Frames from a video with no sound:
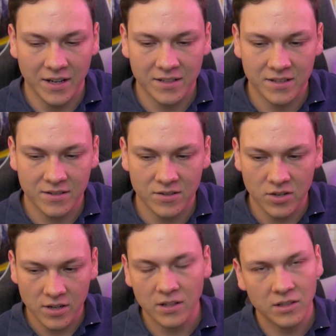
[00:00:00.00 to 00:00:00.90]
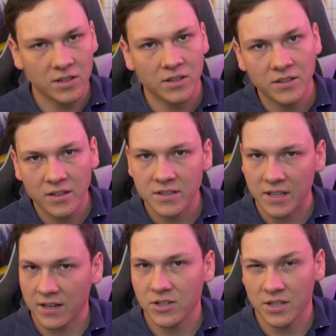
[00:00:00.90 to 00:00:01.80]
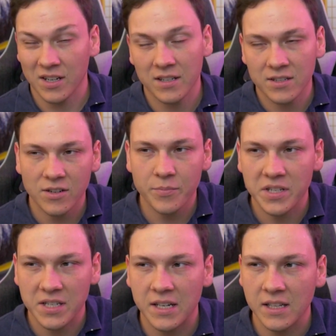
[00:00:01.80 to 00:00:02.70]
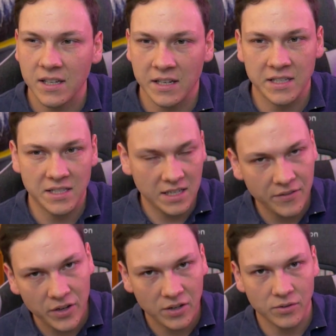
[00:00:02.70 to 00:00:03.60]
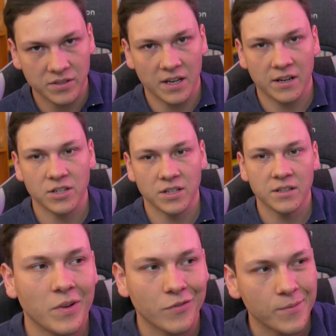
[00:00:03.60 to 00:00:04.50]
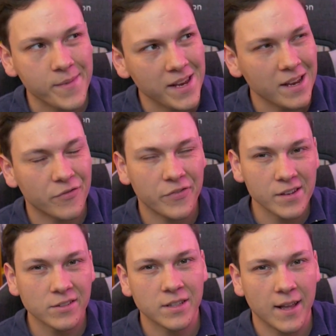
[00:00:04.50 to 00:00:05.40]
it's not a long section and it's not a particularly difficult section, but for me it feels